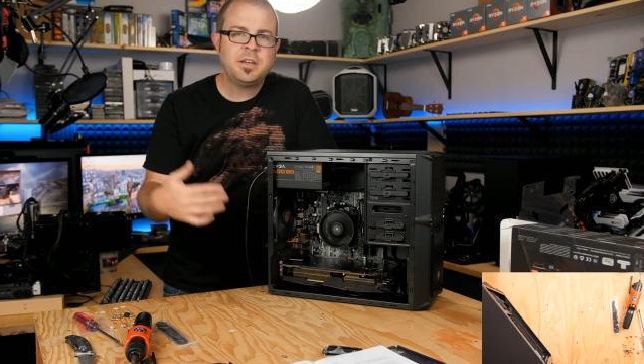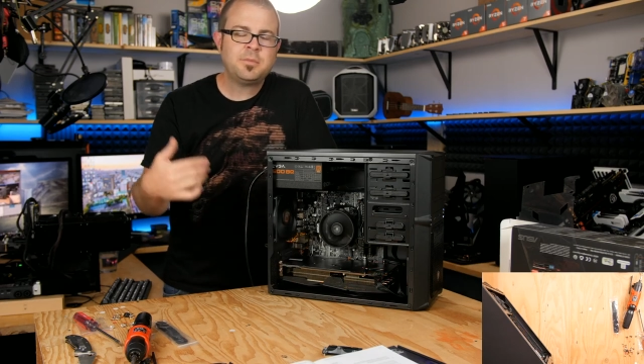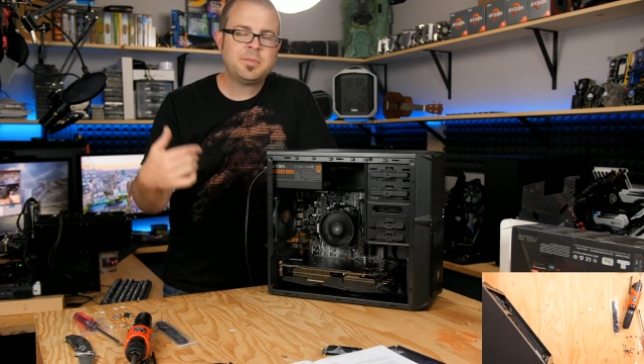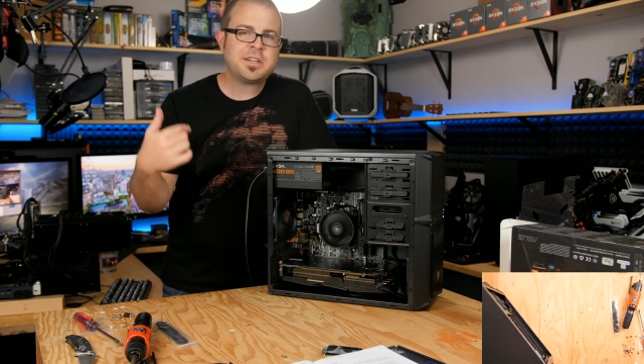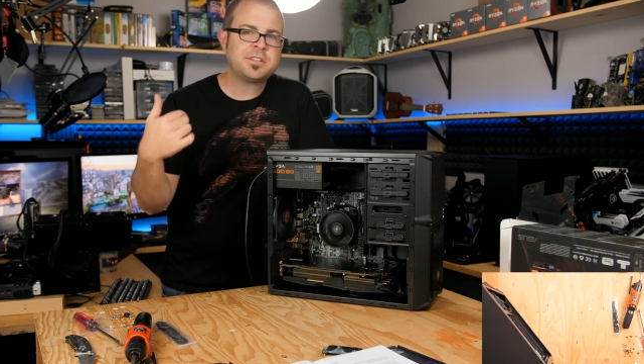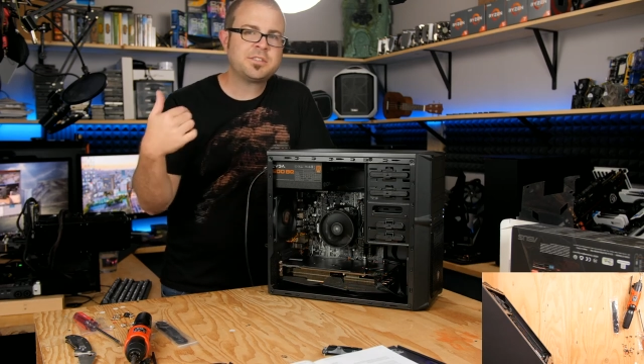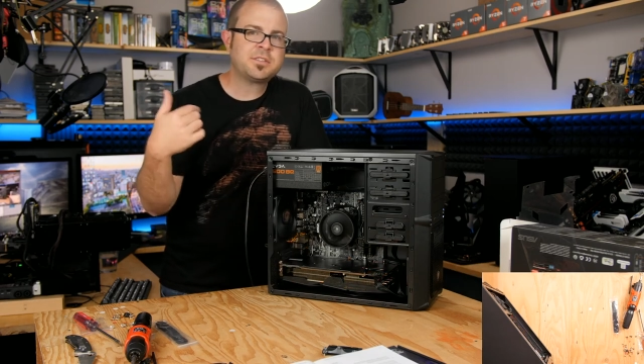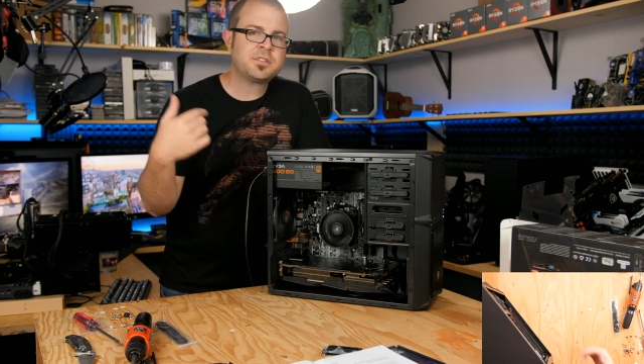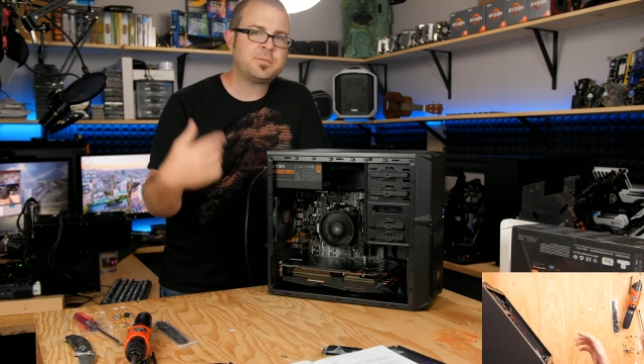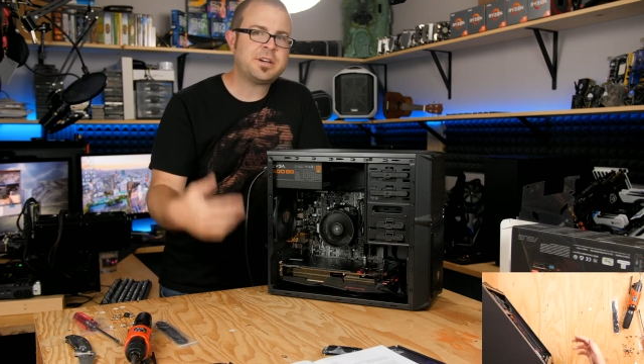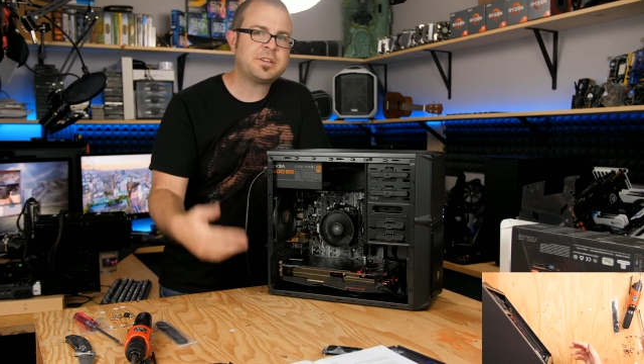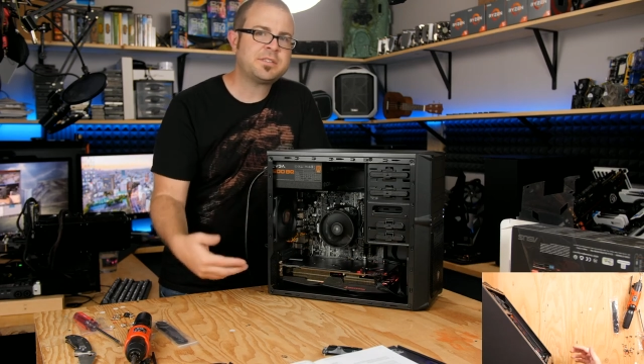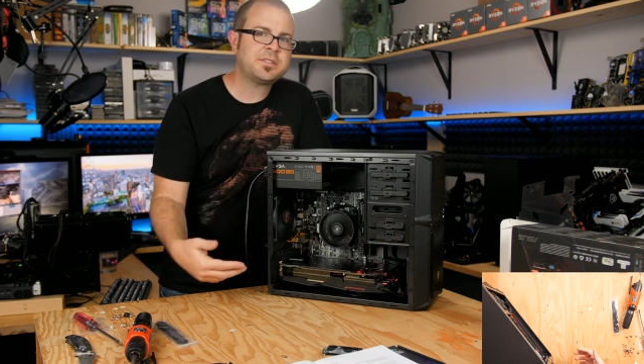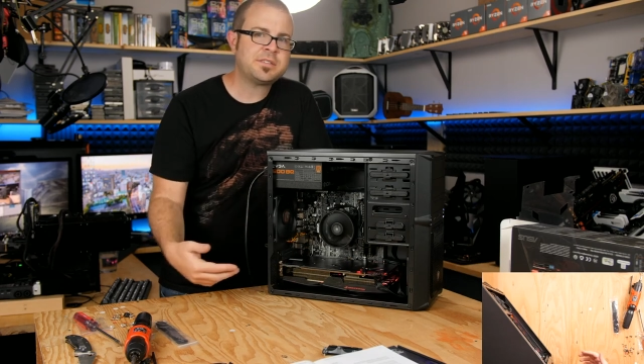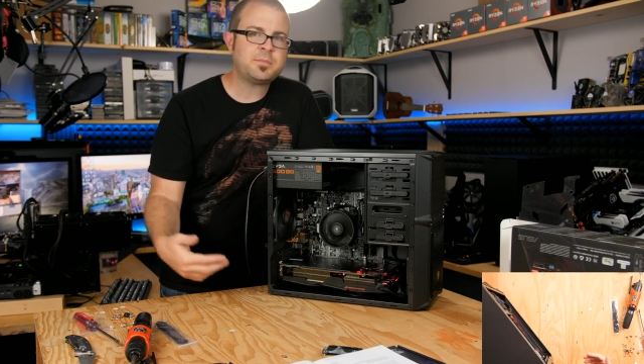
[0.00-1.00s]
making sure the
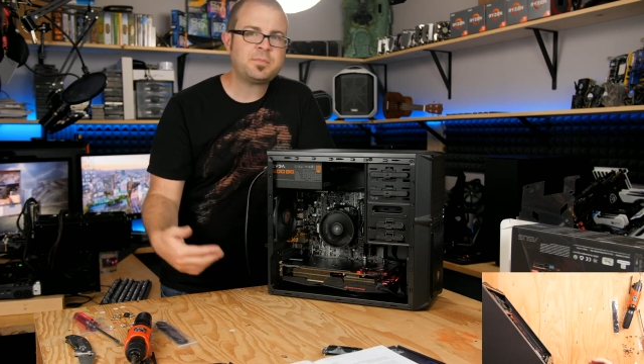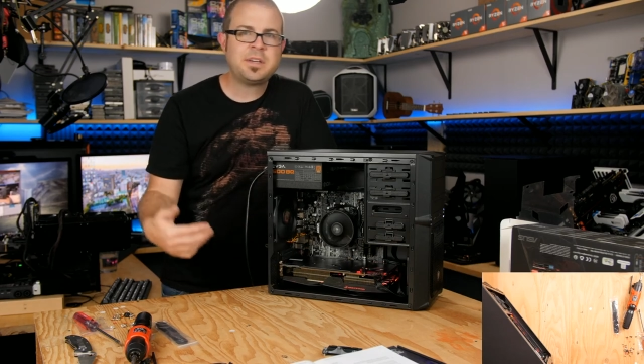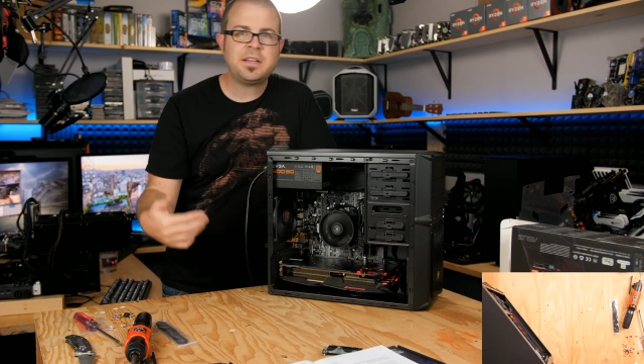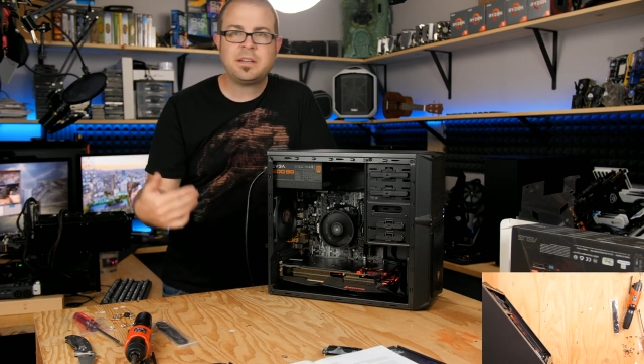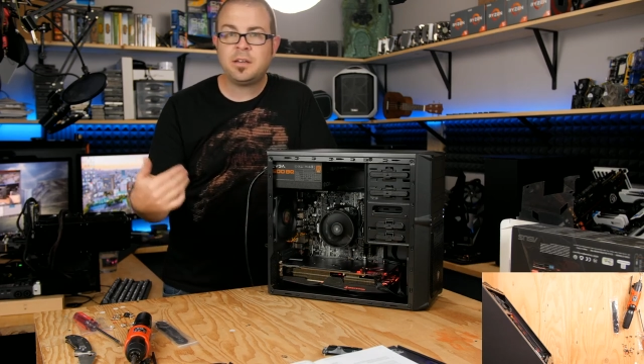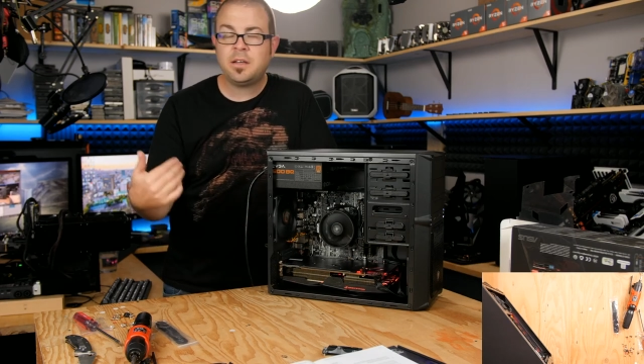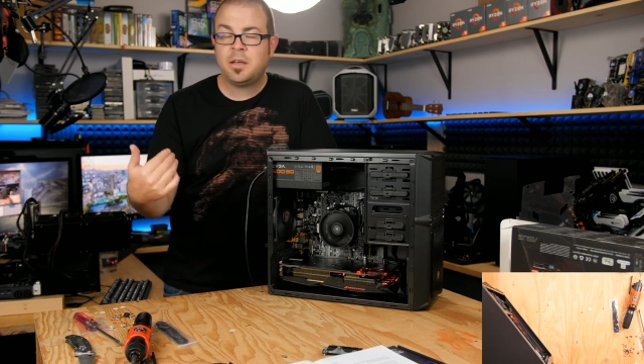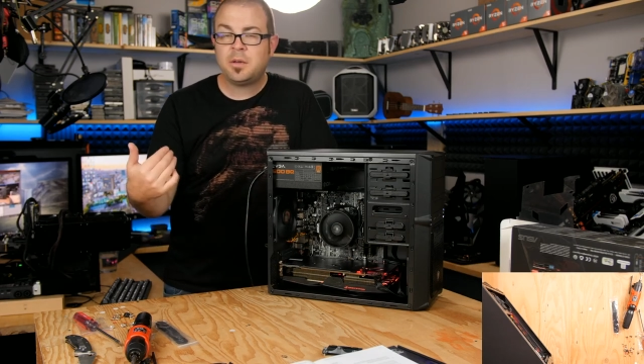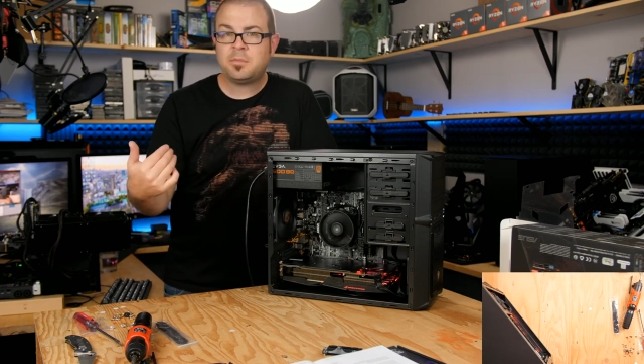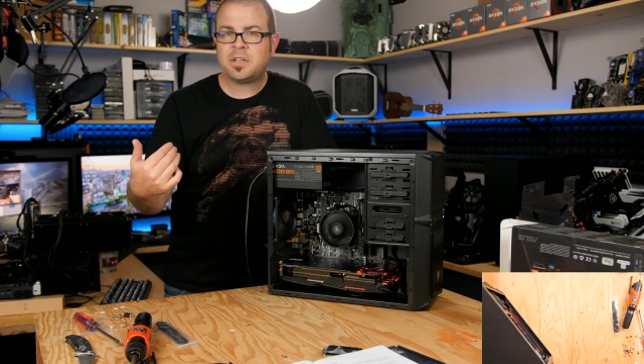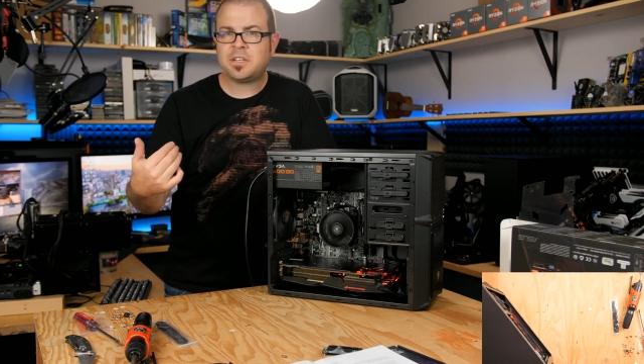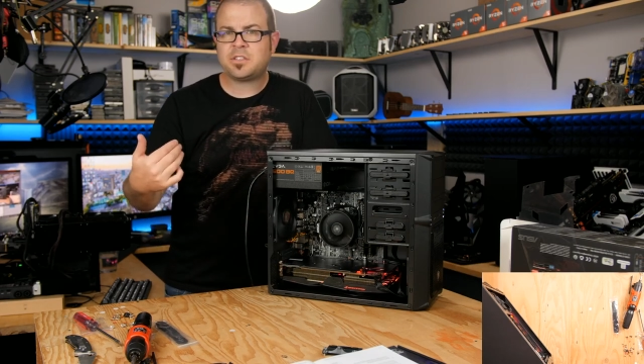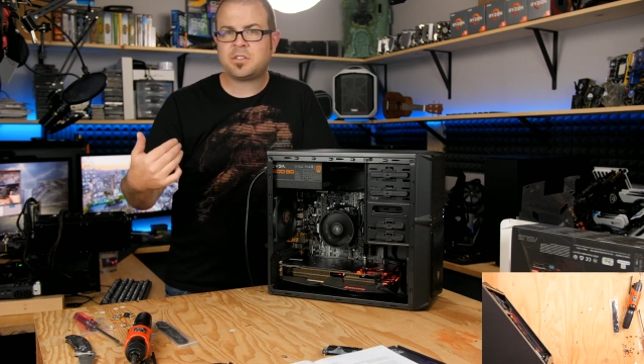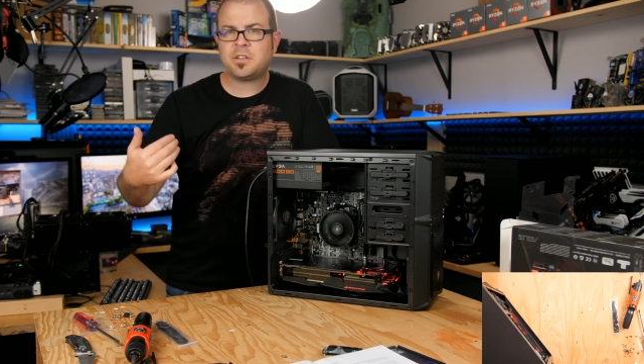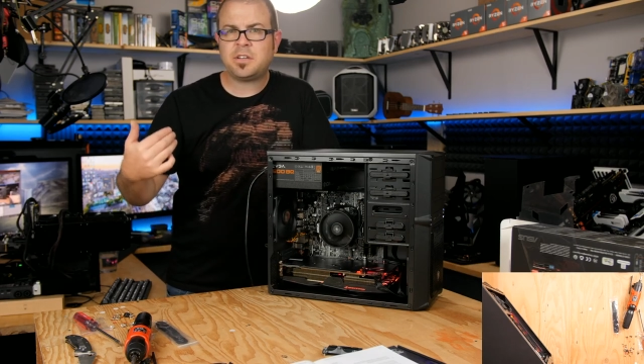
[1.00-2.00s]
BIOS is updated,
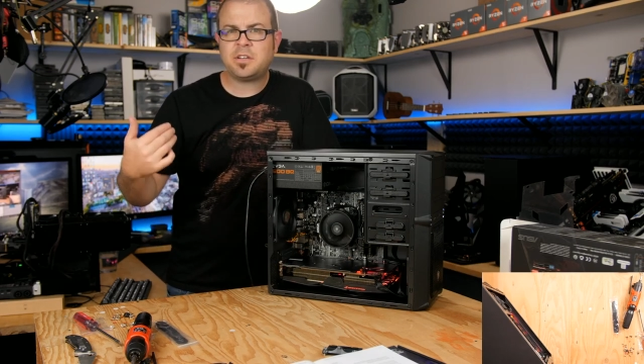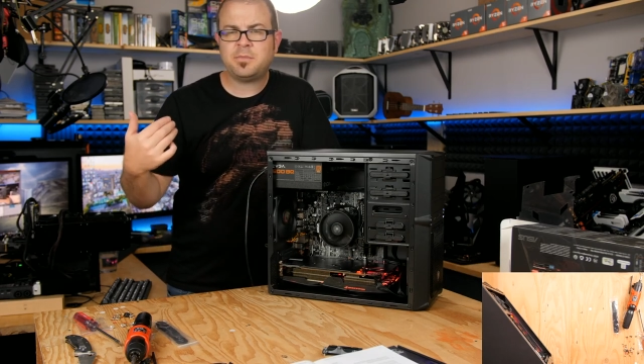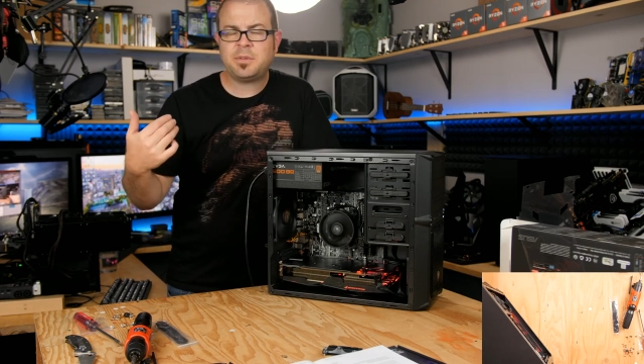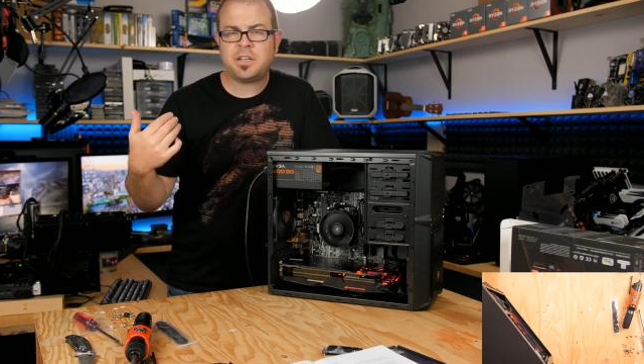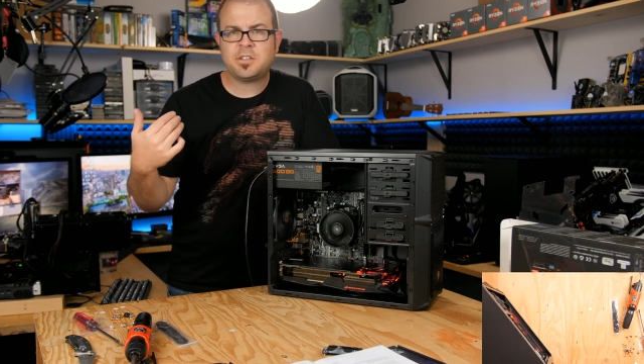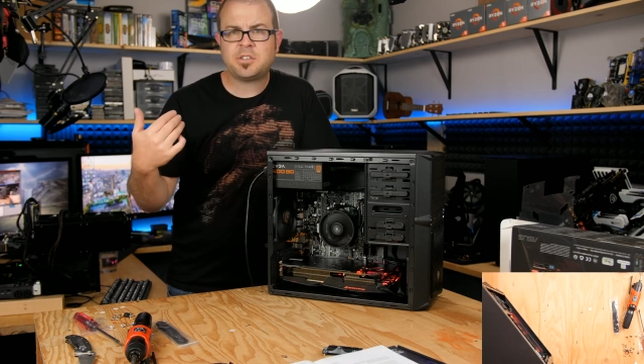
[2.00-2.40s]
making